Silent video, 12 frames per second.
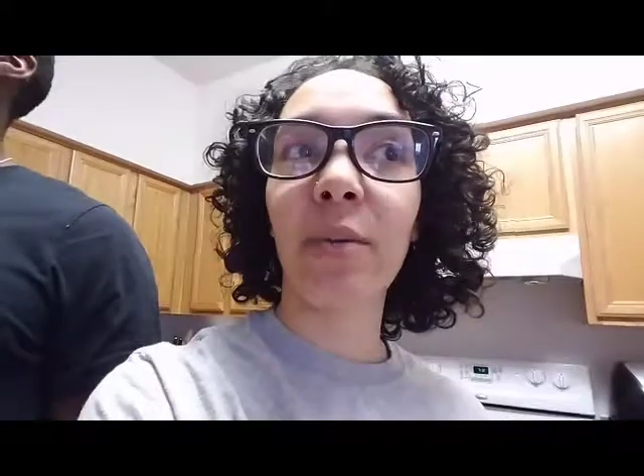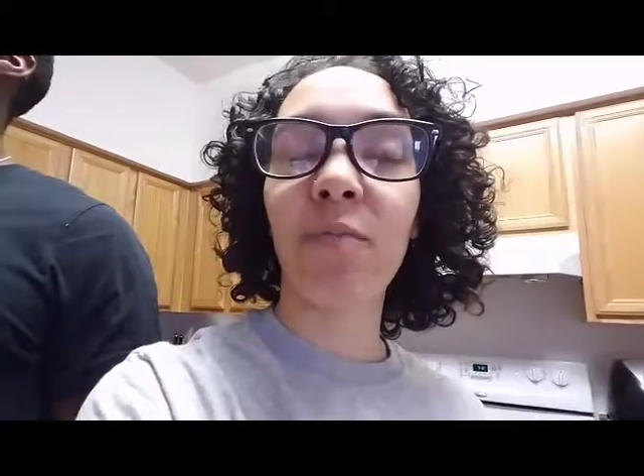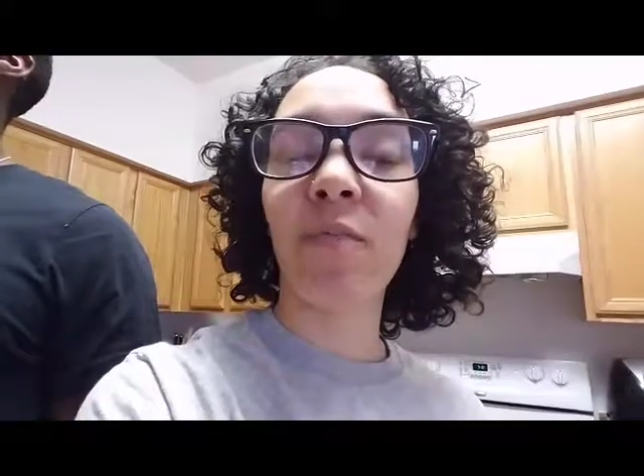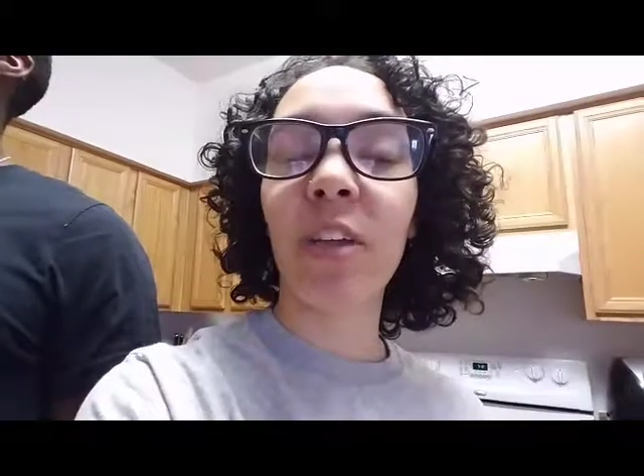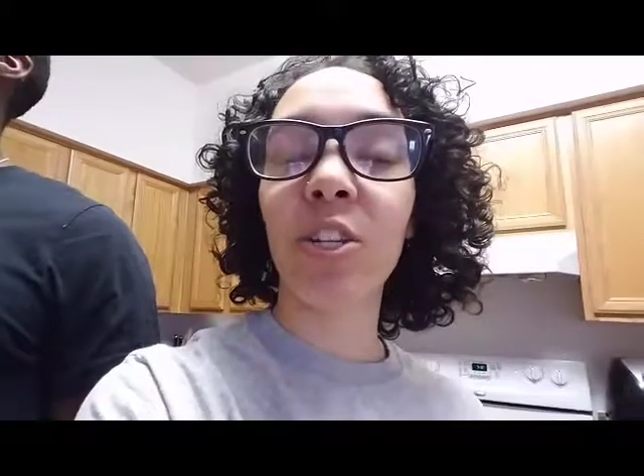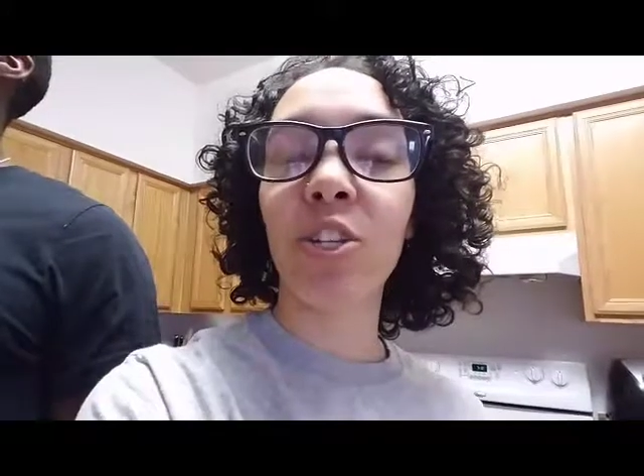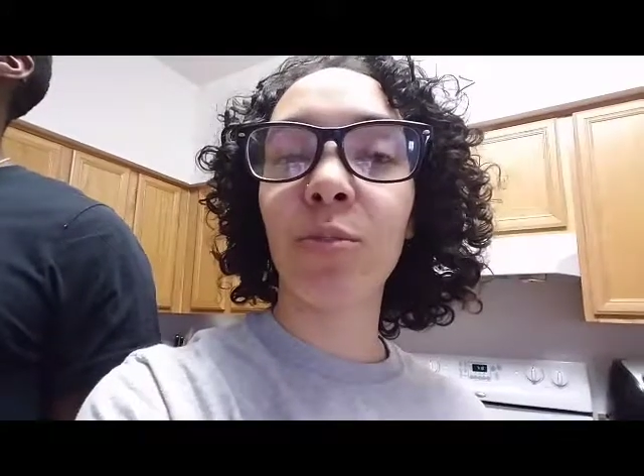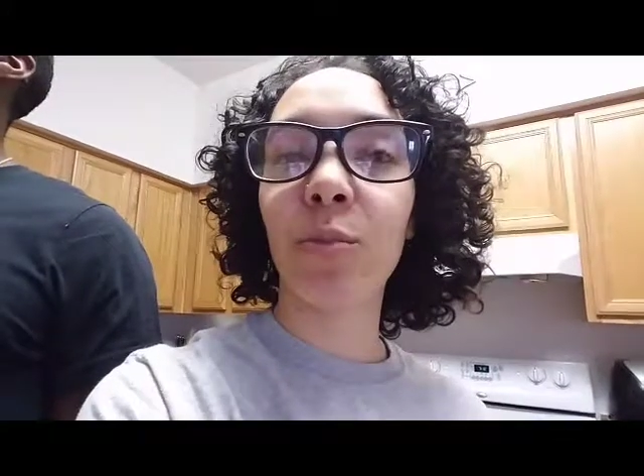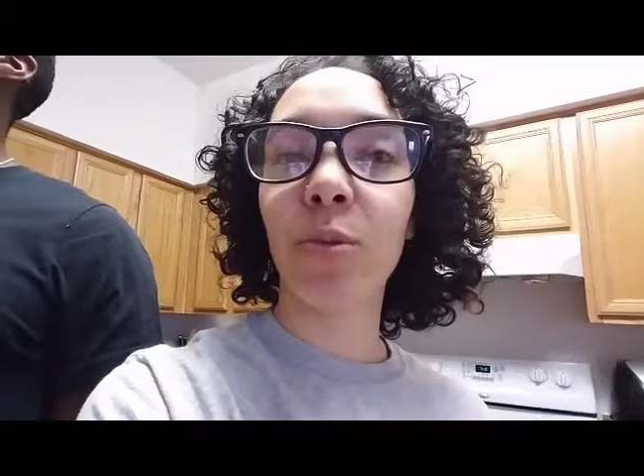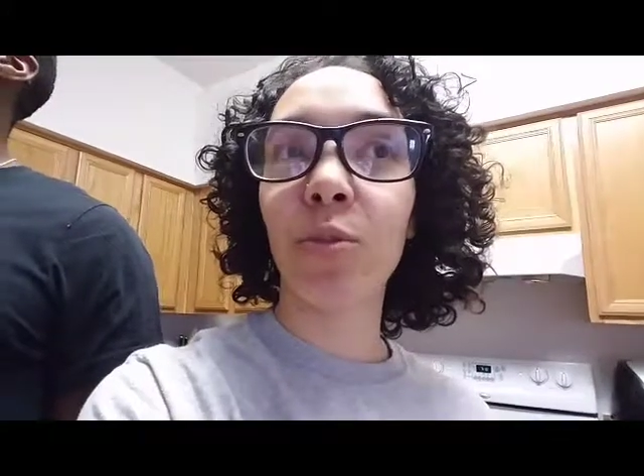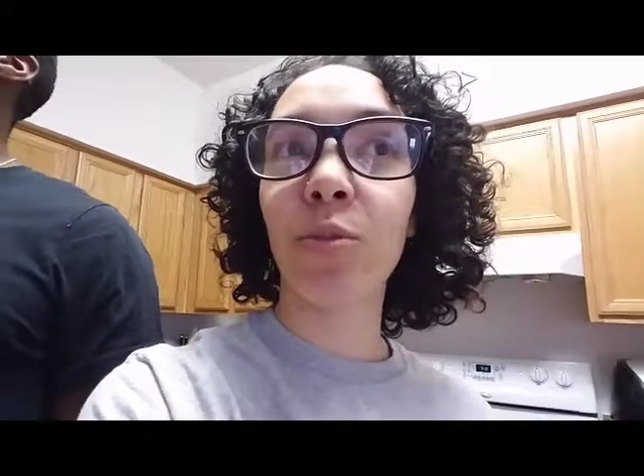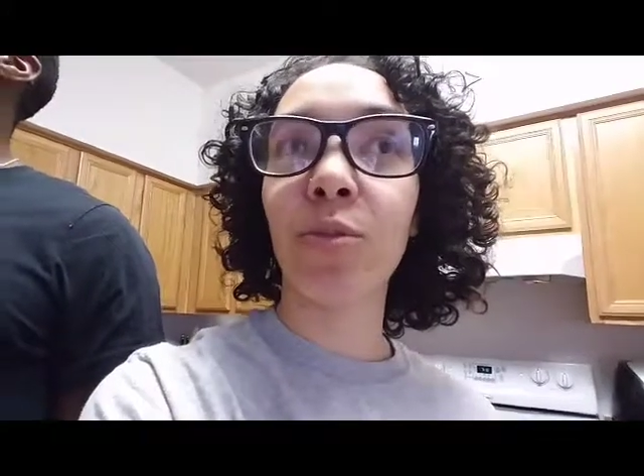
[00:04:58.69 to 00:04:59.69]

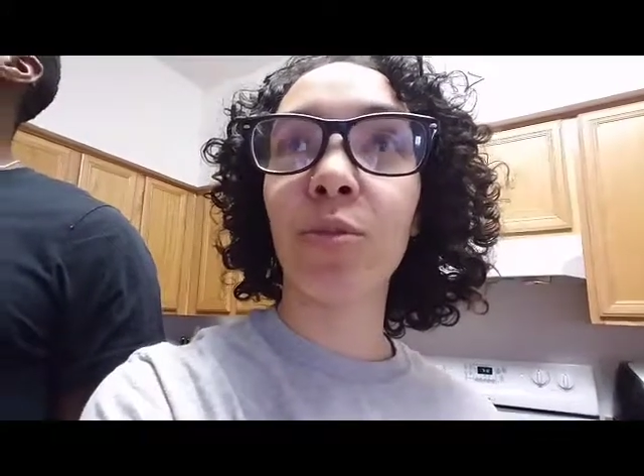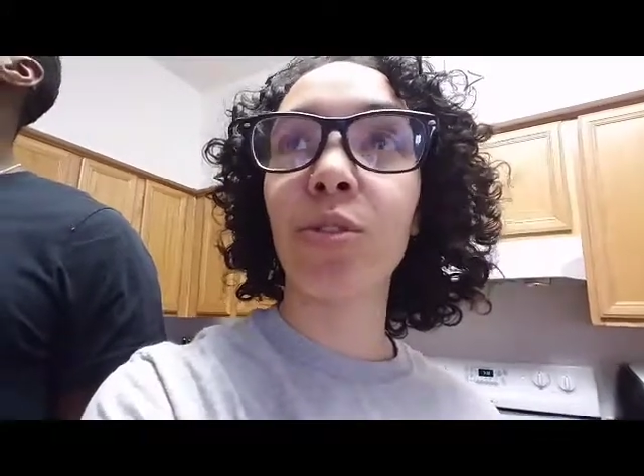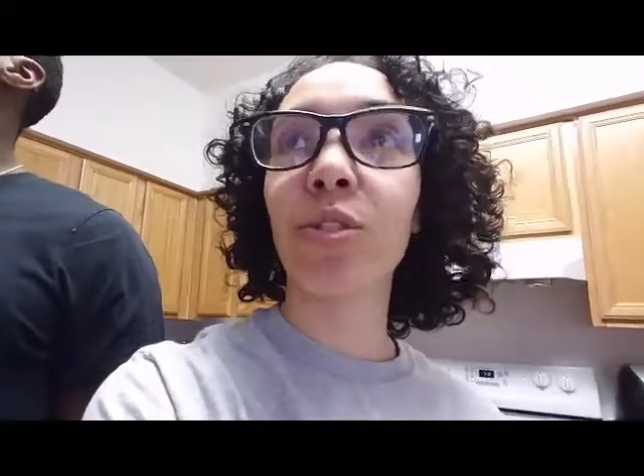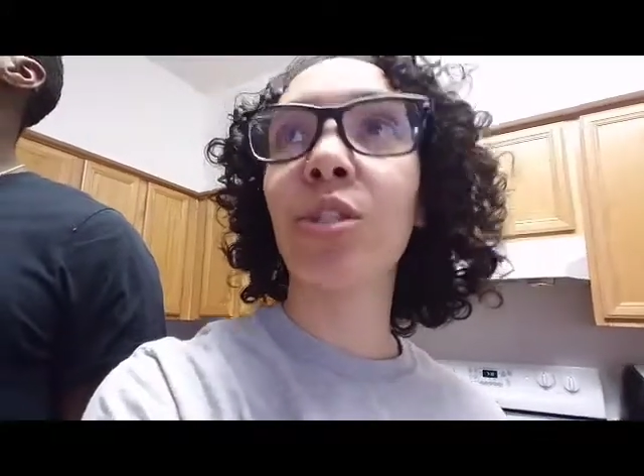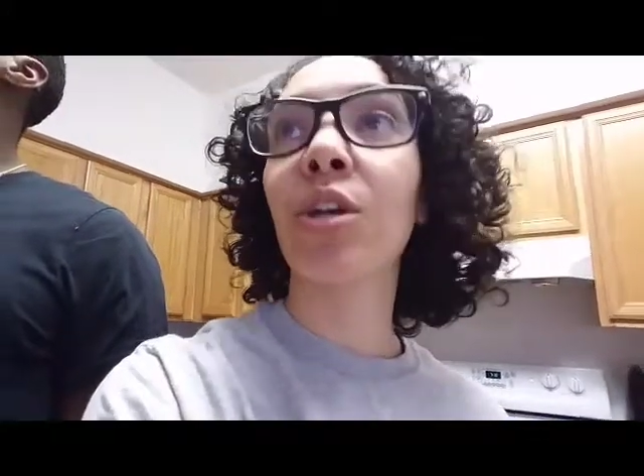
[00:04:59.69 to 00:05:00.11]
vegetables.